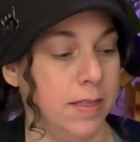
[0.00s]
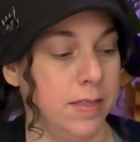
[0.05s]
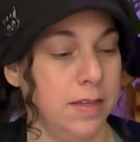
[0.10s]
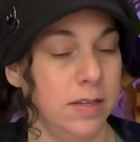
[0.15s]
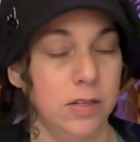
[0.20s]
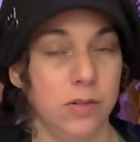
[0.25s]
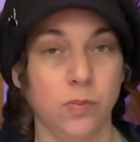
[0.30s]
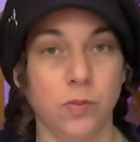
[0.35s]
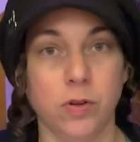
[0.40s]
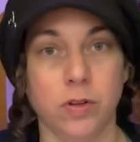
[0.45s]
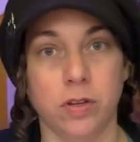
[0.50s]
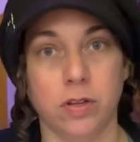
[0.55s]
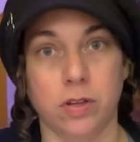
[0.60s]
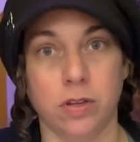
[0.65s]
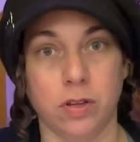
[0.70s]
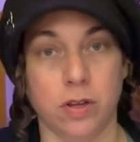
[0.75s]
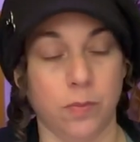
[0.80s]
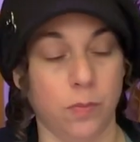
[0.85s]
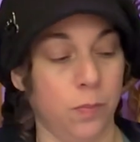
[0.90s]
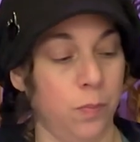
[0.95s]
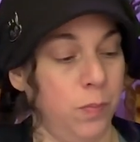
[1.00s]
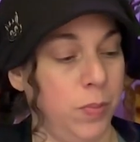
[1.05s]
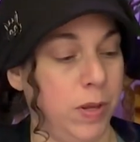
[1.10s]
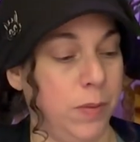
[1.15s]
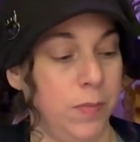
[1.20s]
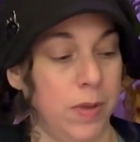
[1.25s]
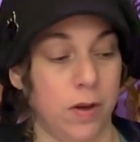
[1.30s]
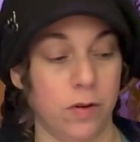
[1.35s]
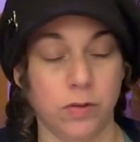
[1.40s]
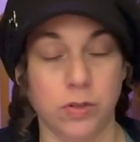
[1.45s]
This will be
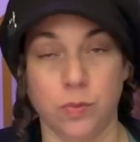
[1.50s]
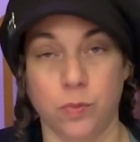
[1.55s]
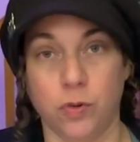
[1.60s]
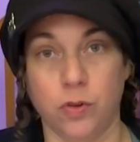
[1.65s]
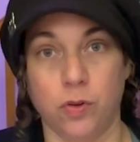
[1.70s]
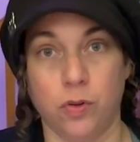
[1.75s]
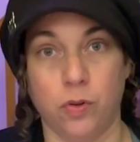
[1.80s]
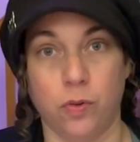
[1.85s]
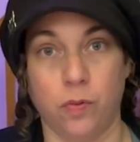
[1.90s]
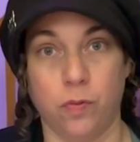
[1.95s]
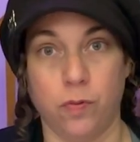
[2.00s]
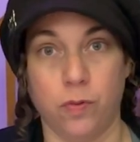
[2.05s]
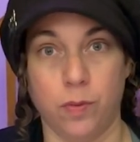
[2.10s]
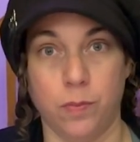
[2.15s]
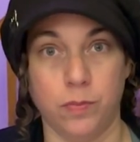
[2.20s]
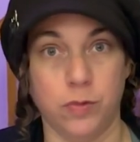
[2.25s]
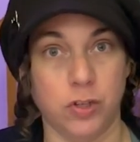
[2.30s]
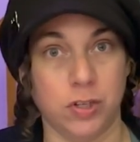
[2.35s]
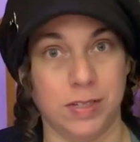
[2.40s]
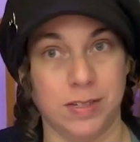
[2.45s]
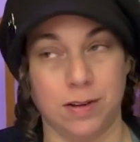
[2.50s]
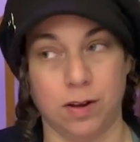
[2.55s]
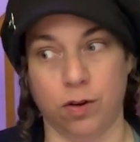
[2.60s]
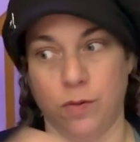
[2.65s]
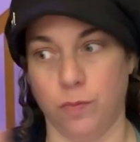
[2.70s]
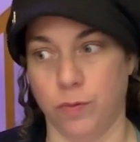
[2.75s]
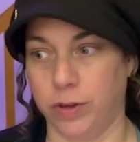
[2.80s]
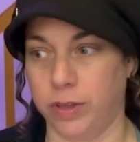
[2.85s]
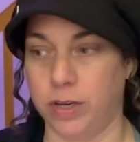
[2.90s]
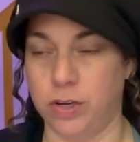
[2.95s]
mountable from just
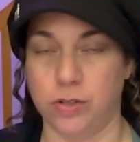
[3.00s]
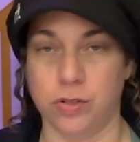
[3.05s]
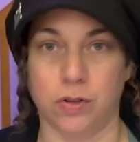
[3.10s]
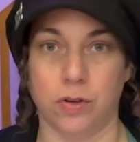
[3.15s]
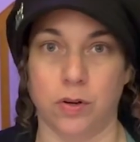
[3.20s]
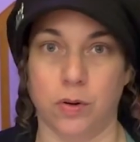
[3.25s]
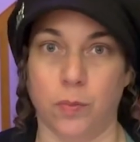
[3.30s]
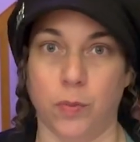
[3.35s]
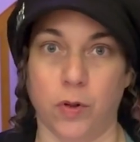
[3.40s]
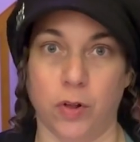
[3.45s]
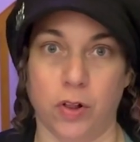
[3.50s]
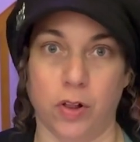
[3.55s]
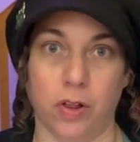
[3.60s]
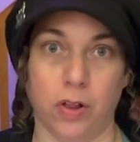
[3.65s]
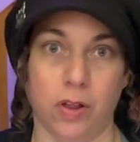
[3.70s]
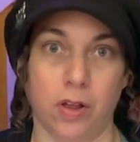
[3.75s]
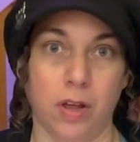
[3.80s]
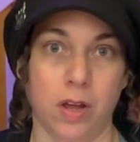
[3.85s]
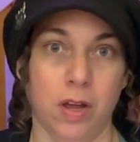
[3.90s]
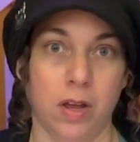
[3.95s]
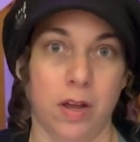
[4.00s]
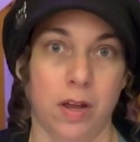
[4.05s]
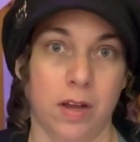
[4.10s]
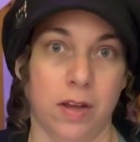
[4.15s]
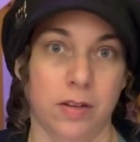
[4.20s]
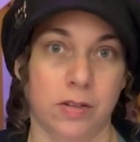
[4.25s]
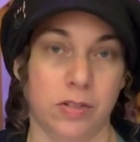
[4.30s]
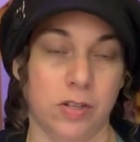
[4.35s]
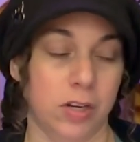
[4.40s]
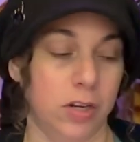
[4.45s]
a really durable
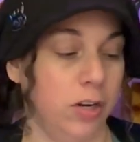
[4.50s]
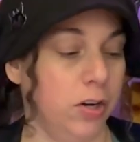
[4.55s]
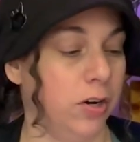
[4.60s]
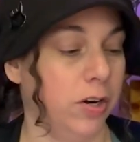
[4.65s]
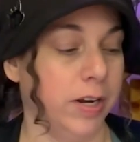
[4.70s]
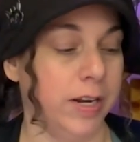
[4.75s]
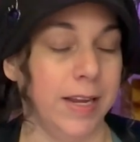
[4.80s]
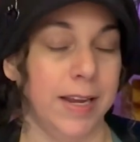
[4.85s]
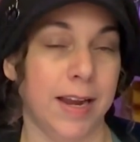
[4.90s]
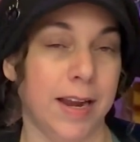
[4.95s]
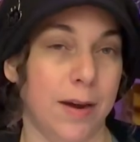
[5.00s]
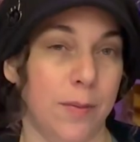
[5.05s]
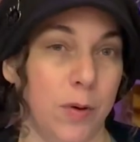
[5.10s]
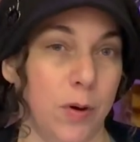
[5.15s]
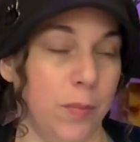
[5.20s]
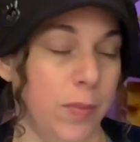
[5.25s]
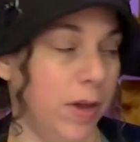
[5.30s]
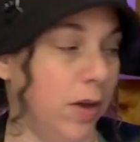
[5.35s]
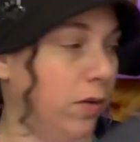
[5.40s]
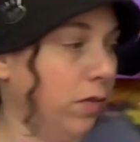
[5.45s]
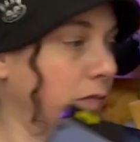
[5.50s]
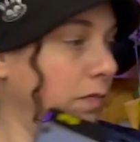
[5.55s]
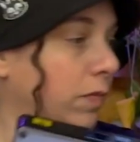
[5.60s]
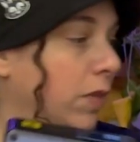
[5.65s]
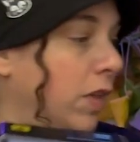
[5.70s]
security camera mount.